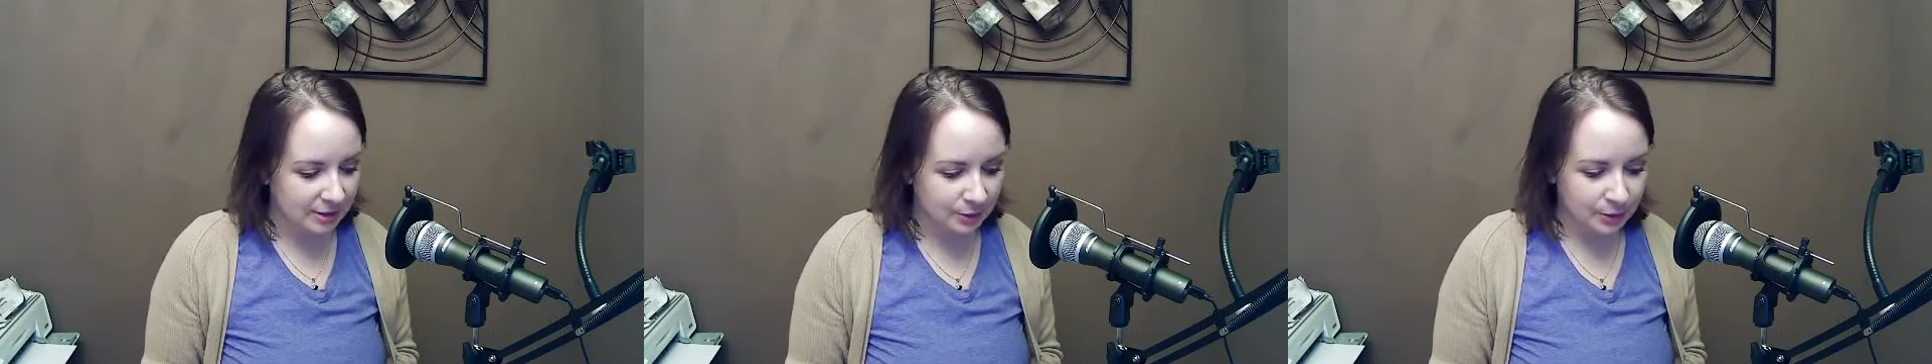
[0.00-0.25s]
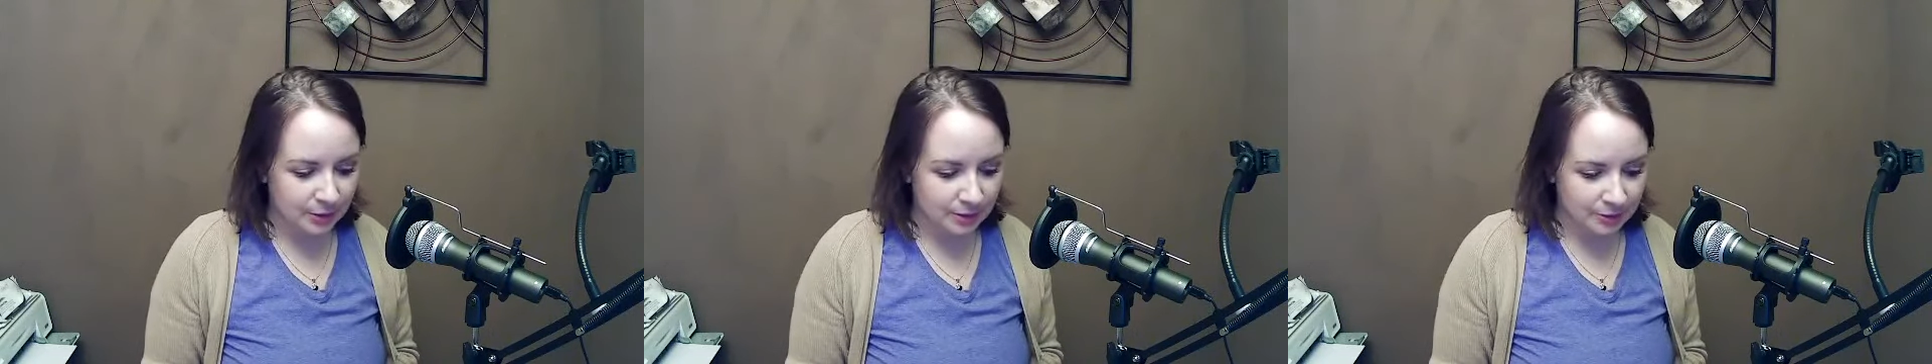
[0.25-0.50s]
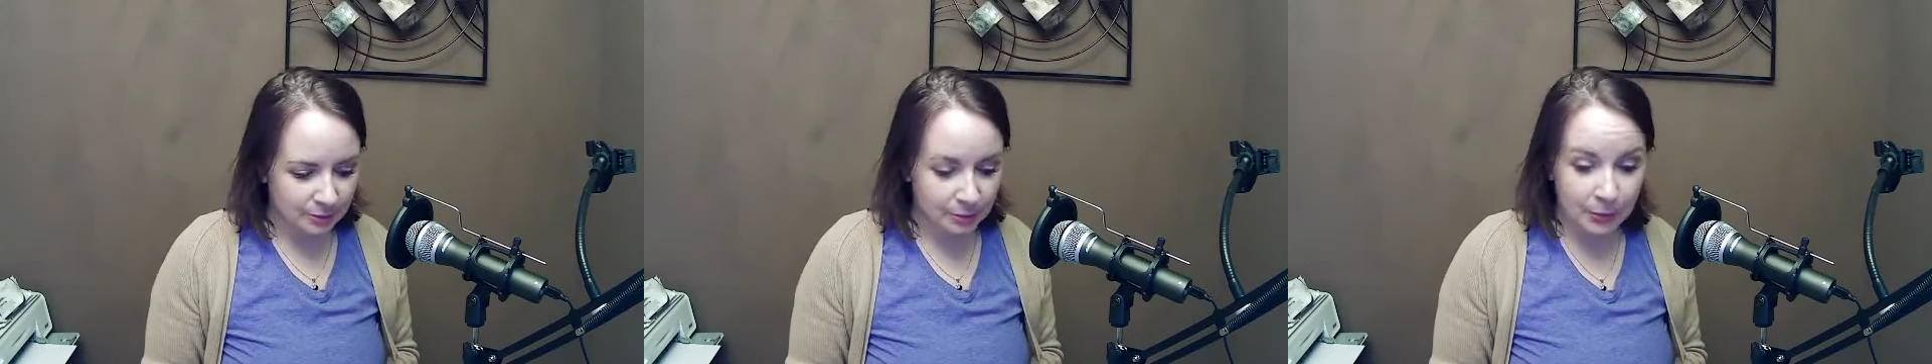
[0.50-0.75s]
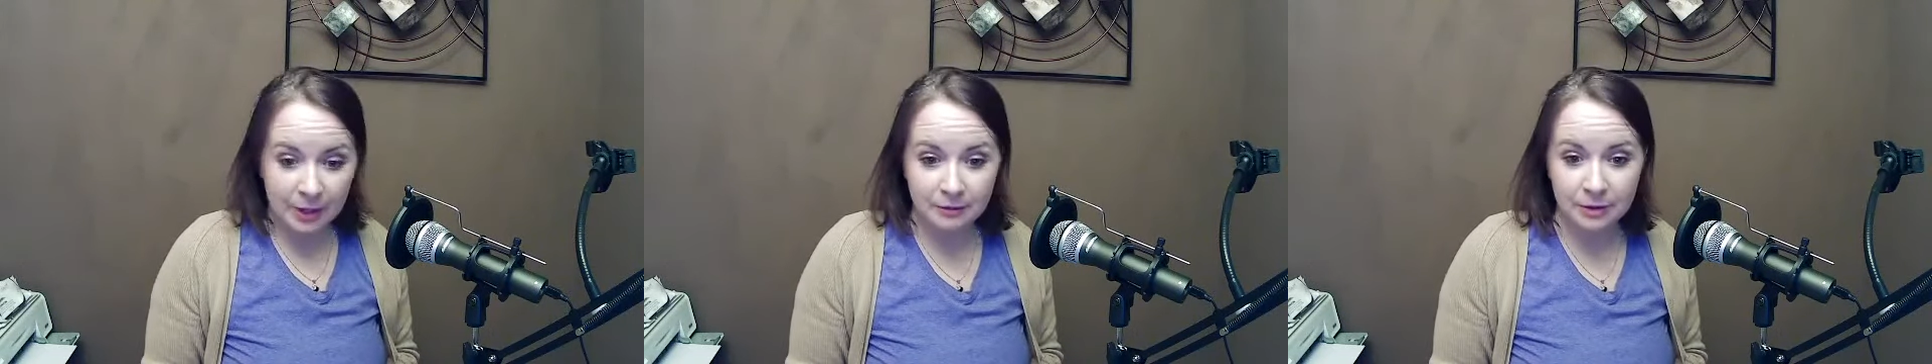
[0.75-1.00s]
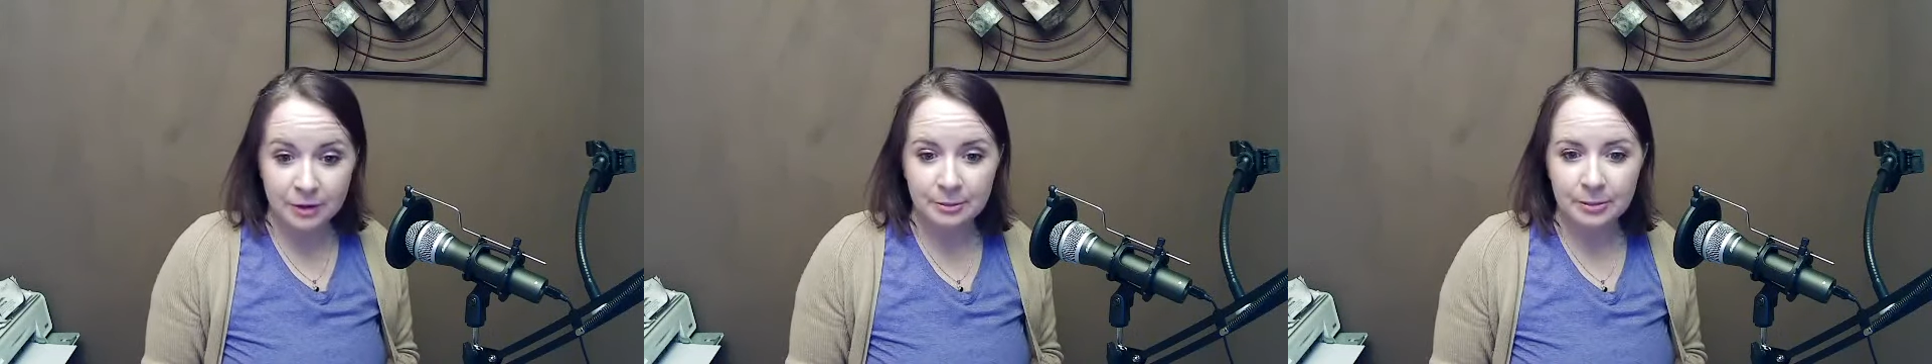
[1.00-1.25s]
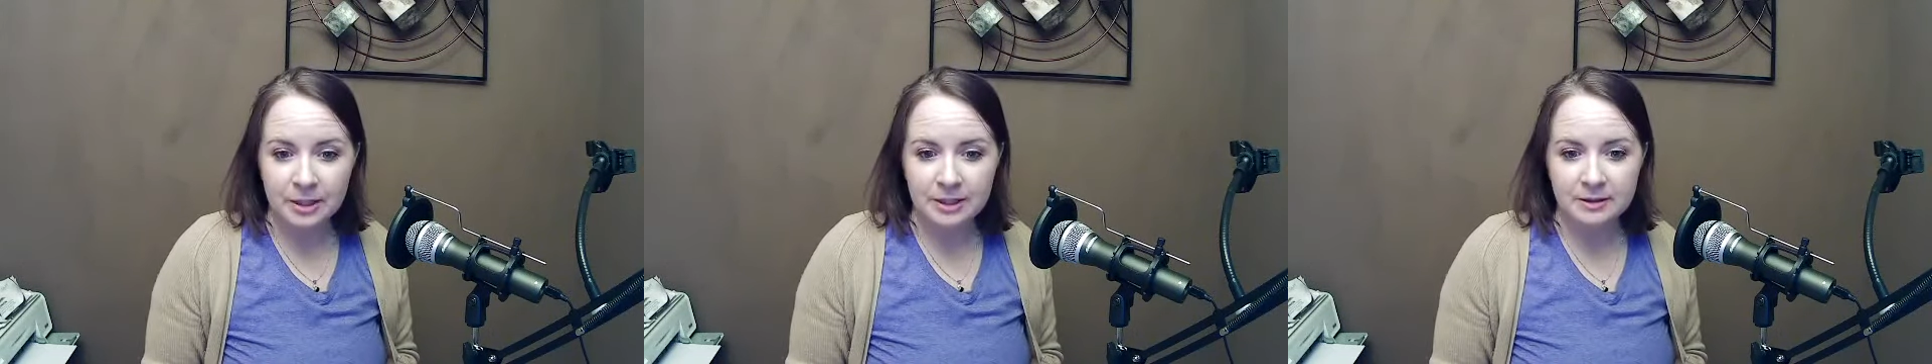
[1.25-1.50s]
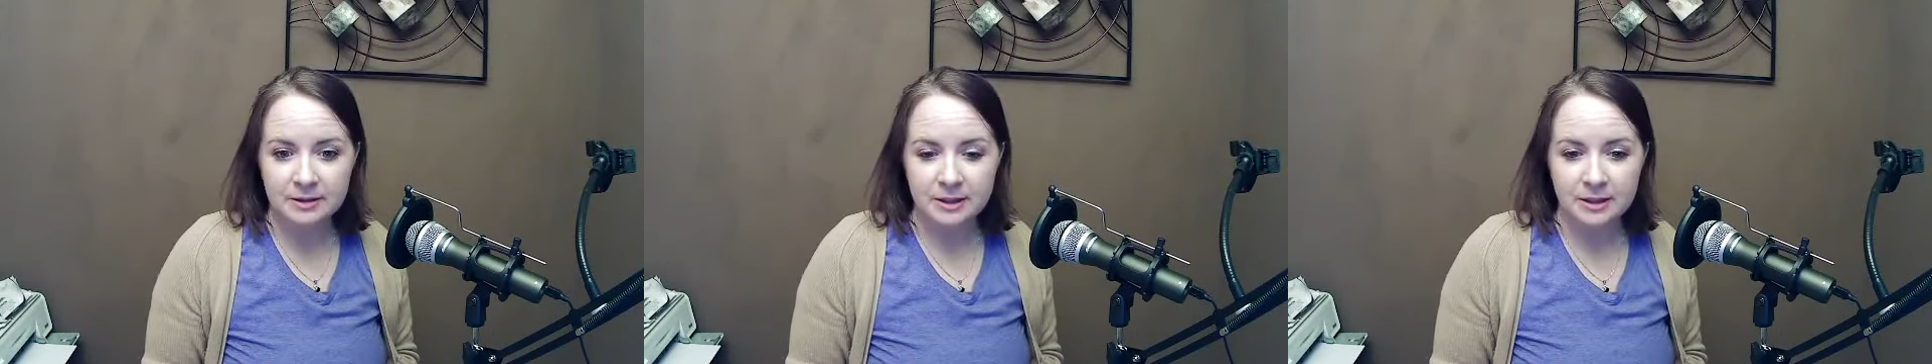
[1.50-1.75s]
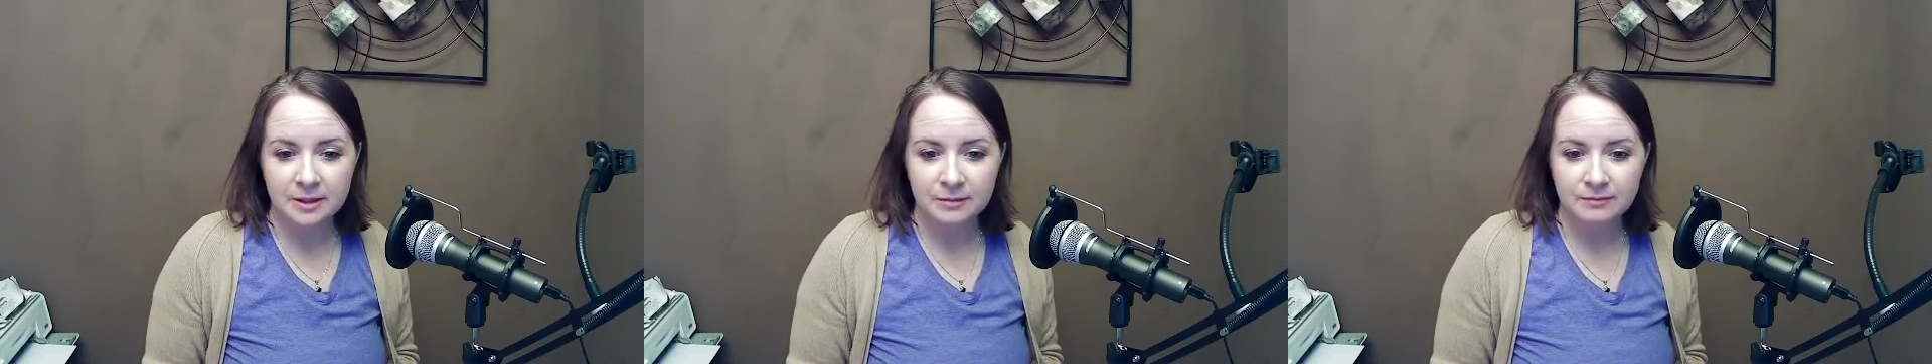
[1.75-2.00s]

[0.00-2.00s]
or whatever. But you know,